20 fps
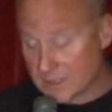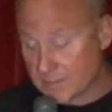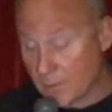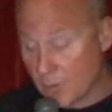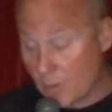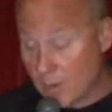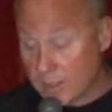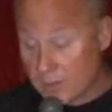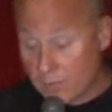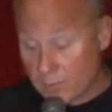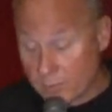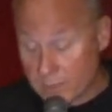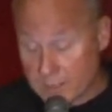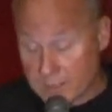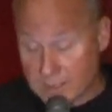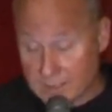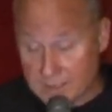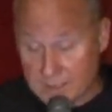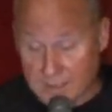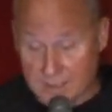But one of the
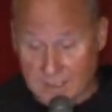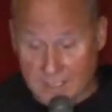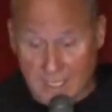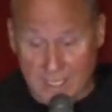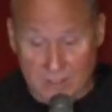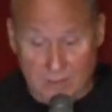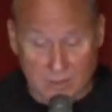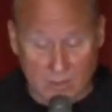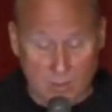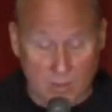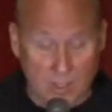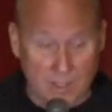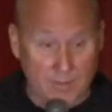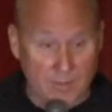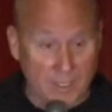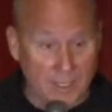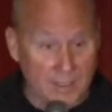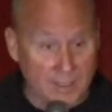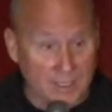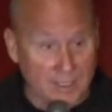reasons is I actually want to
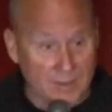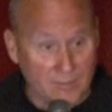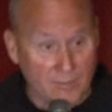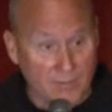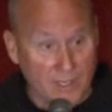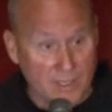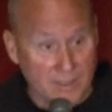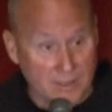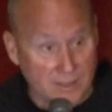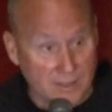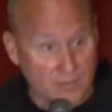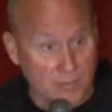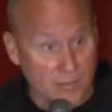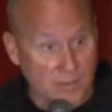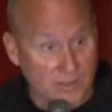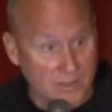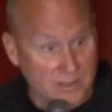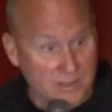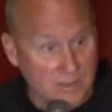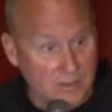be identified as a
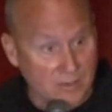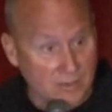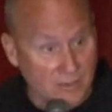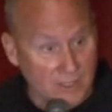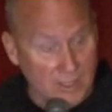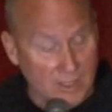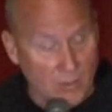priest, right?